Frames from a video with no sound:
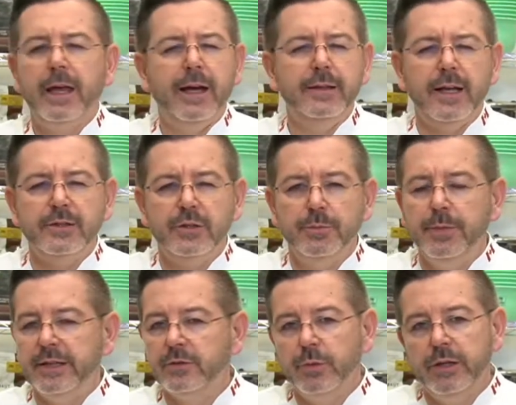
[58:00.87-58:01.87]
and that's the
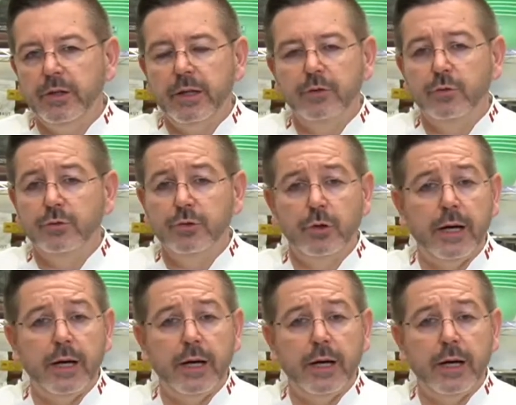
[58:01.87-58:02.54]
best way you can do it. So